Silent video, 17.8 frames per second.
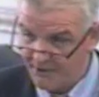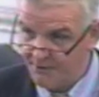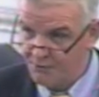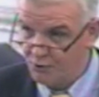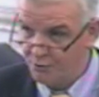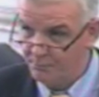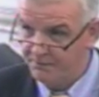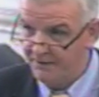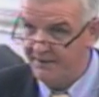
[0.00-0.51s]
I
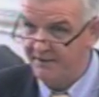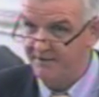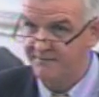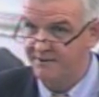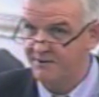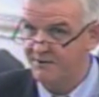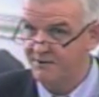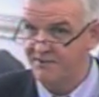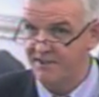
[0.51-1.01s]
don't believe
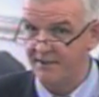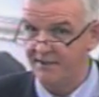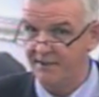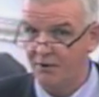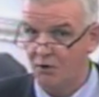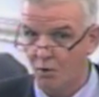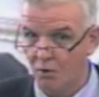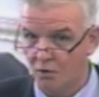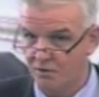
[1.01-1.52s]
that there's any
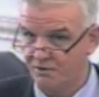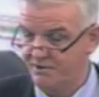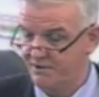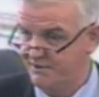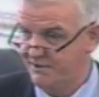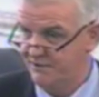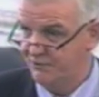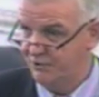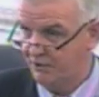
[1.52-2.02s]

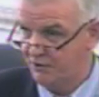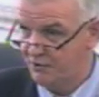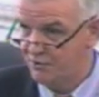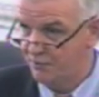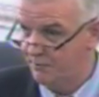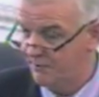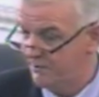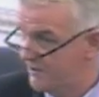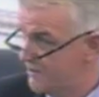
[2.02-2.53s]
courses that you can
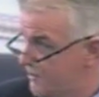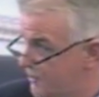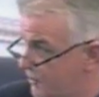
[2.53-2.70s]
do in this